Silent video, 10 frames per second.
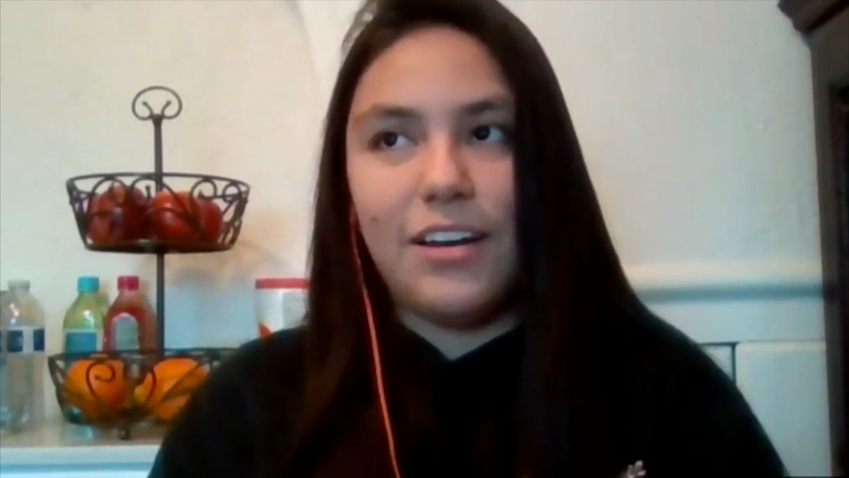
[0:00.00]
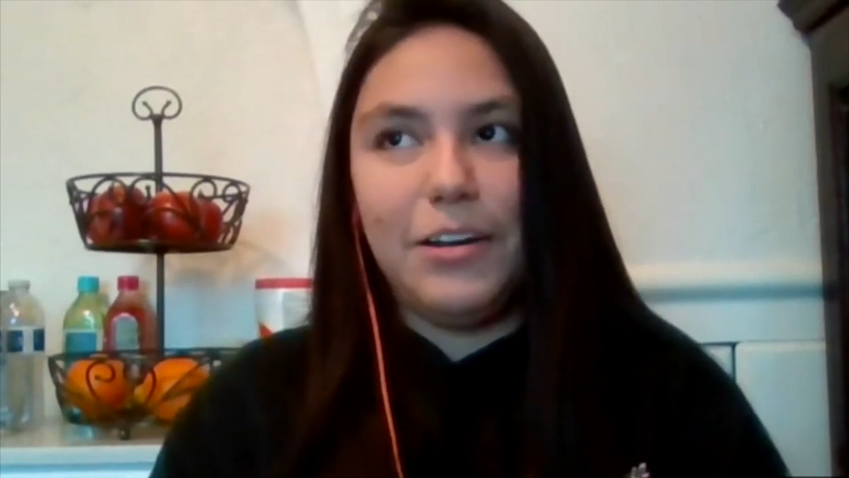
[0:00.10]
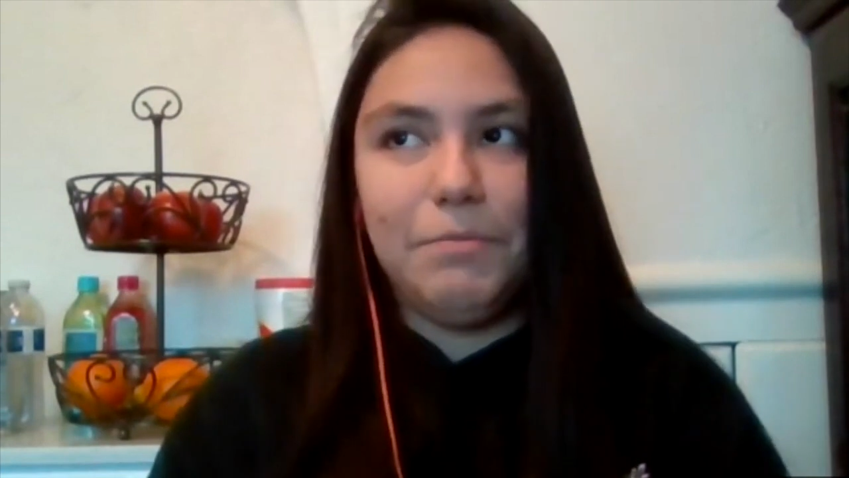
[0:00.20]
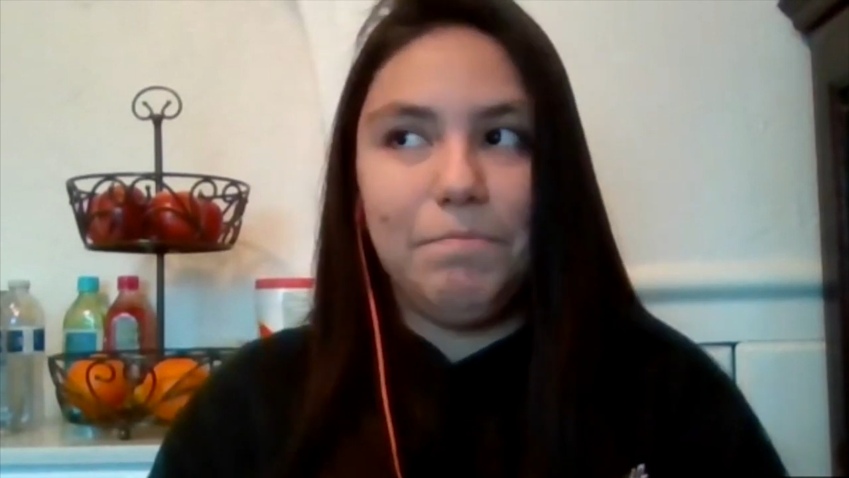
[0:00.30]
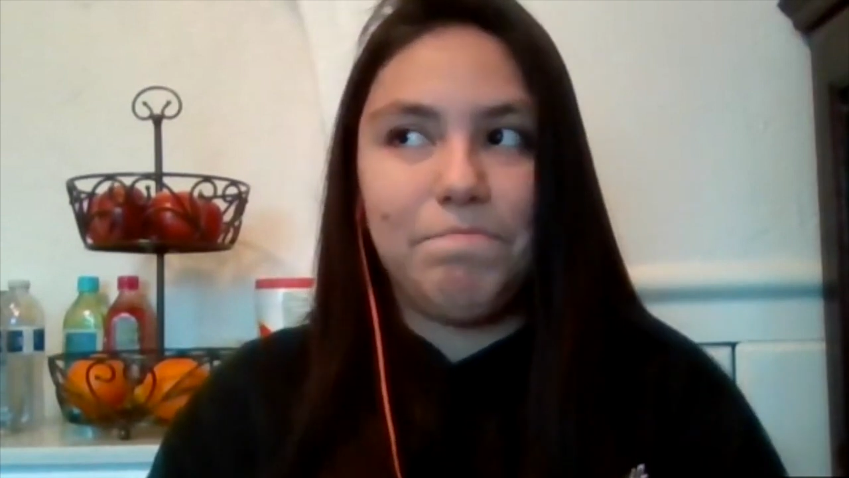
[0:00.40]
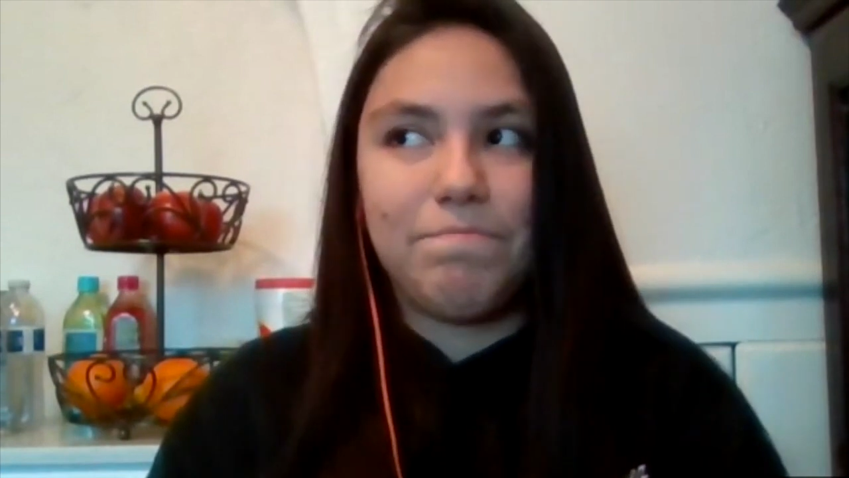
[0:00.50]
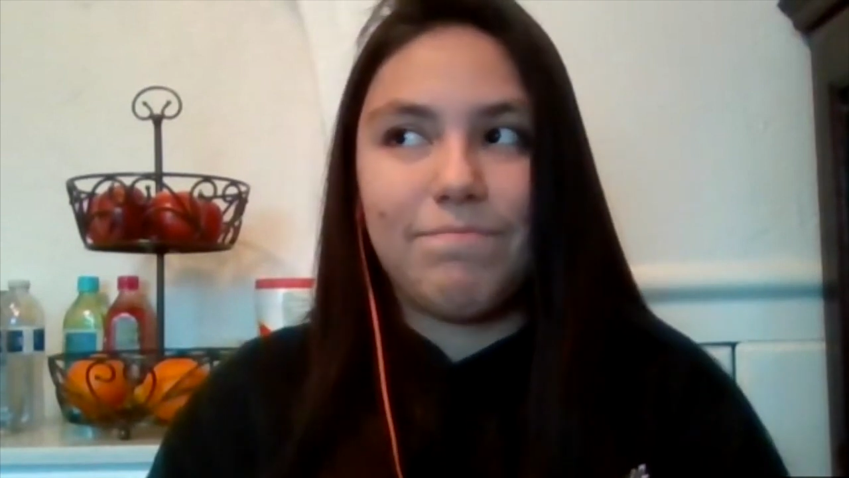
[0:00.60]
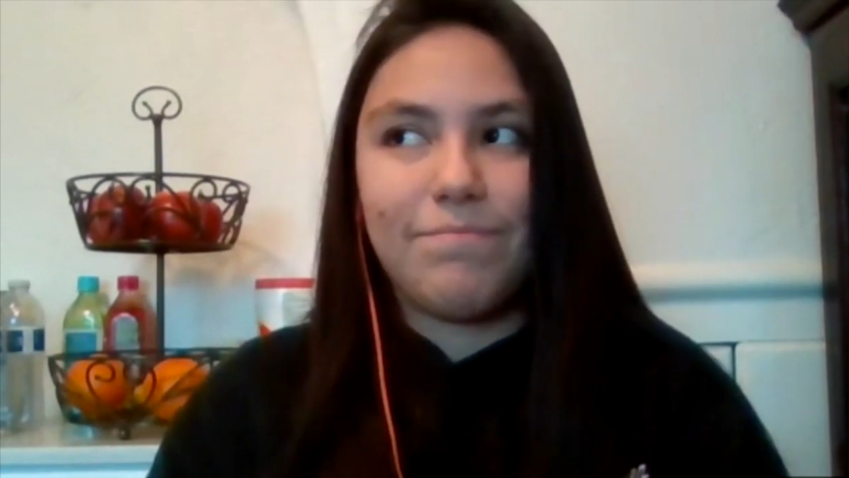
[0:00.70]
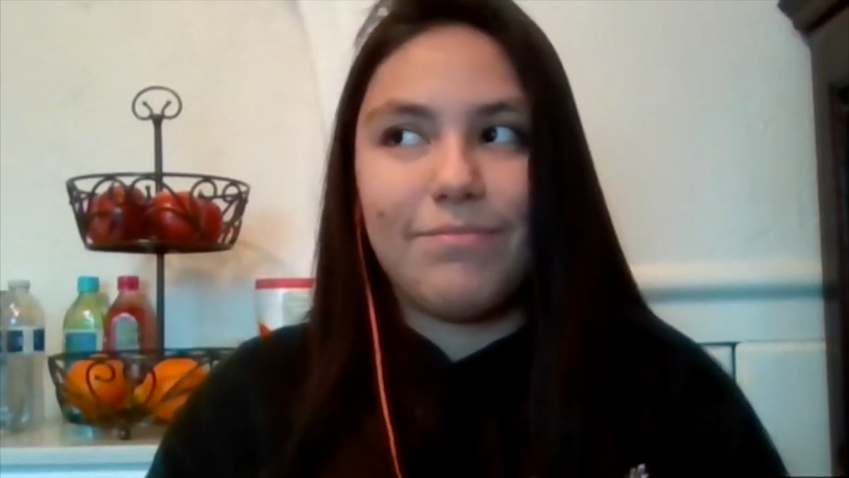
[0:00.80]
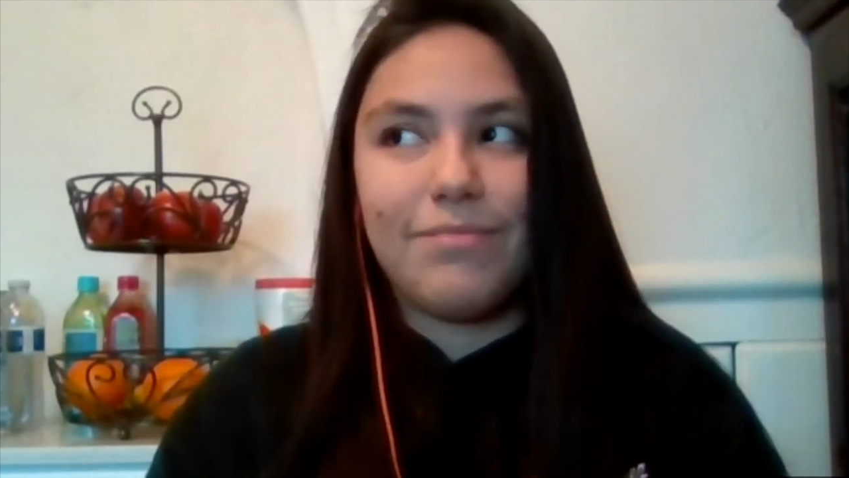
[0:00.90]

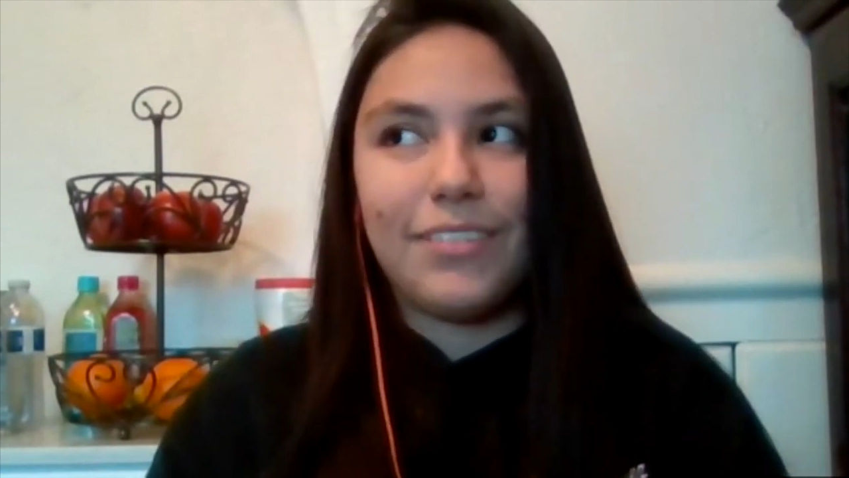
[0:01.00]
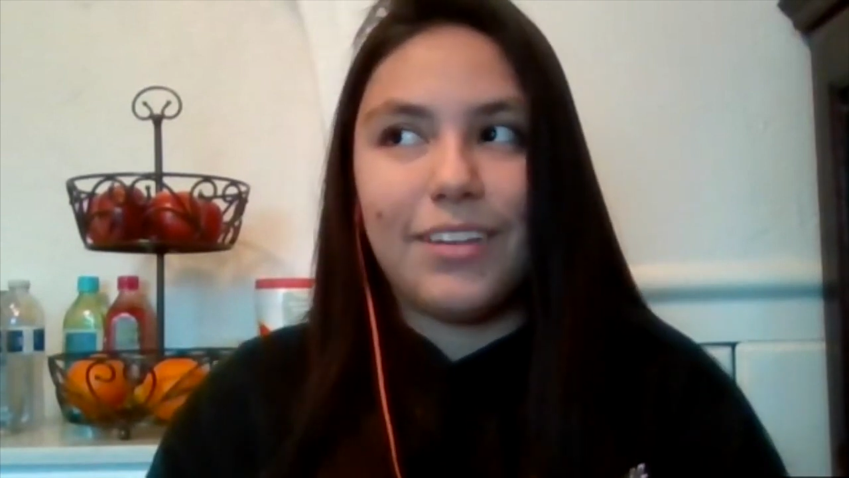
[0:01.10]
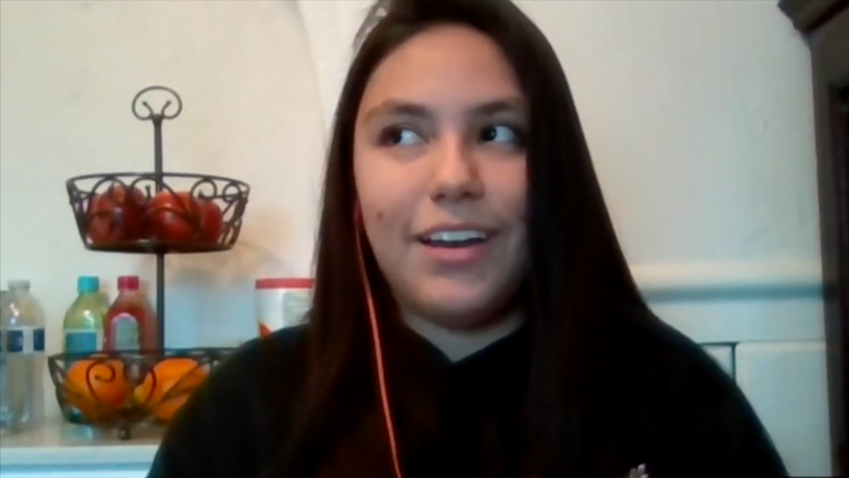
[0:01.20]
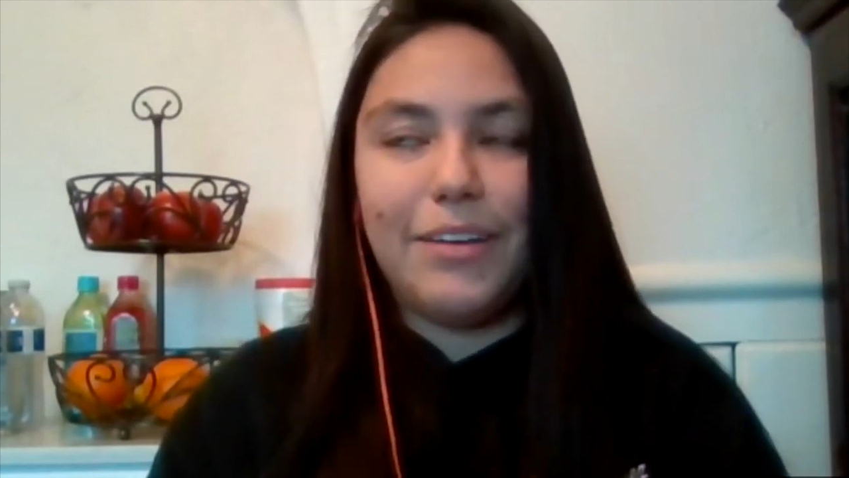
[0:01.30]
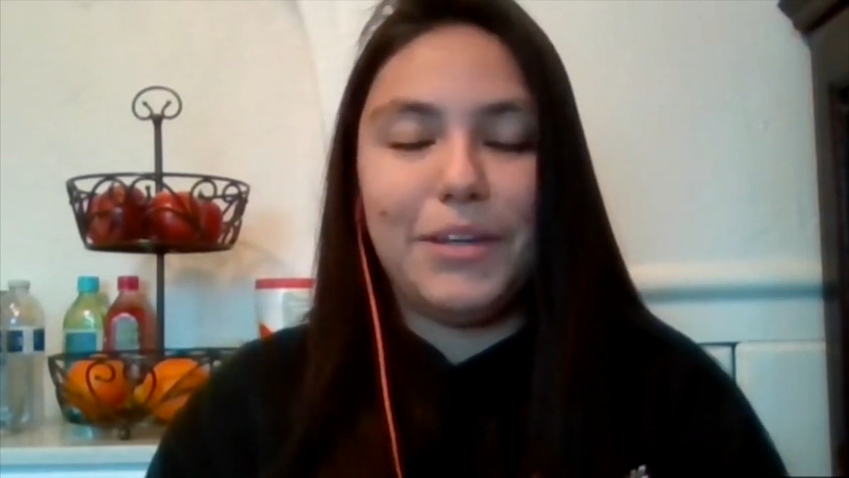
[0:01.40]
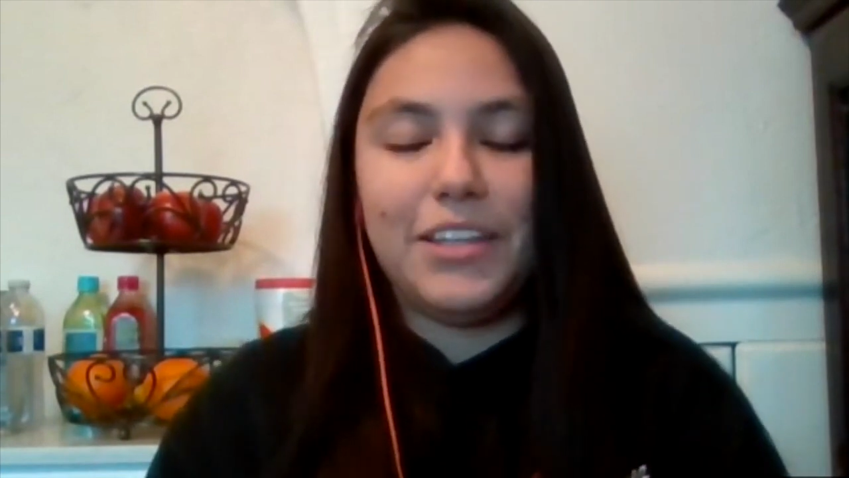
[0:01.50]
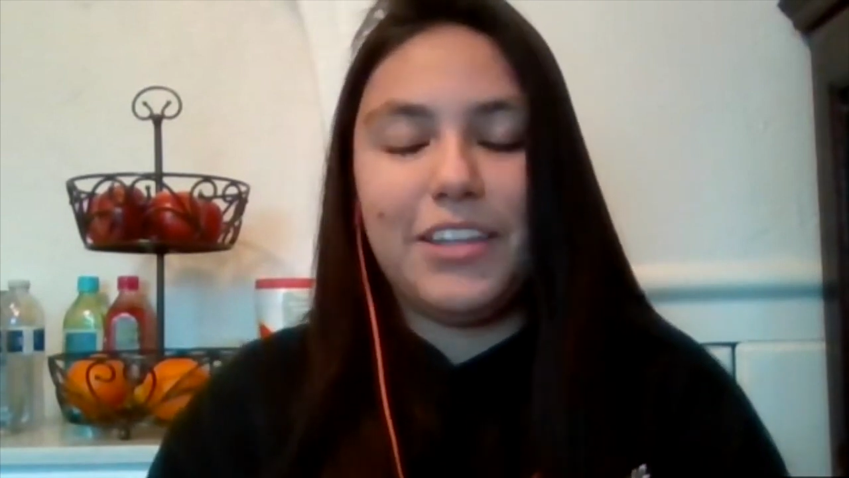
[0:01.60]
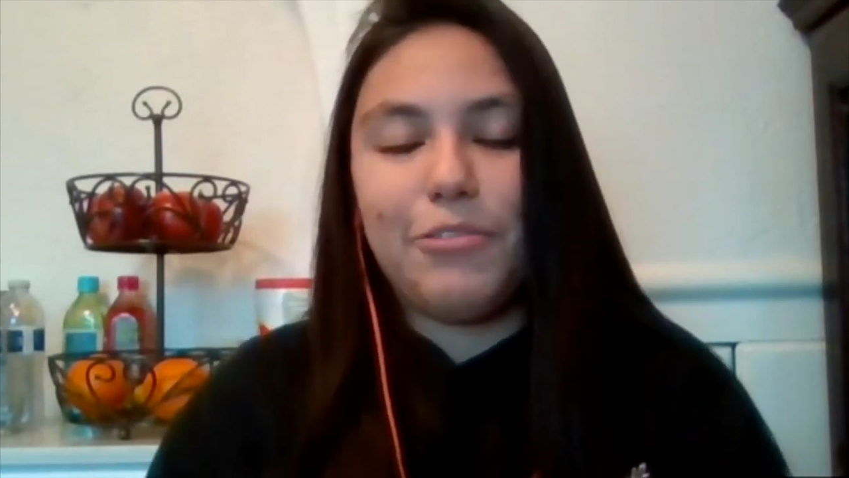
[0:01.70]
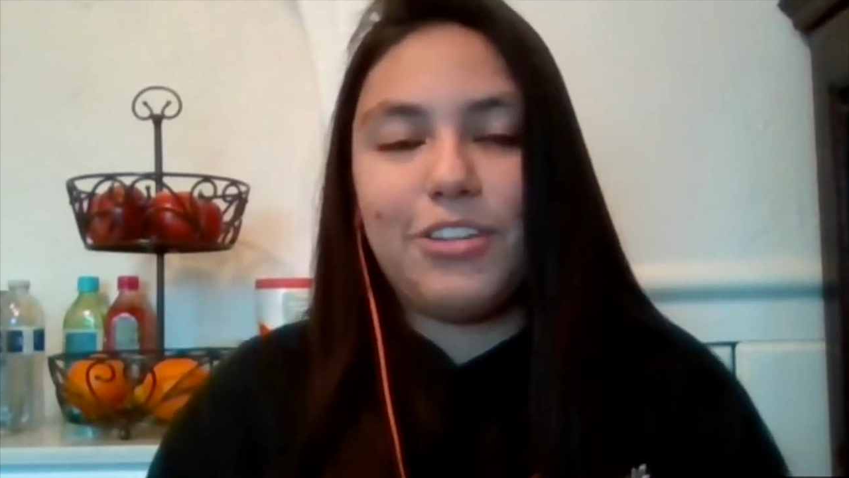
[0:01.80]
I mean there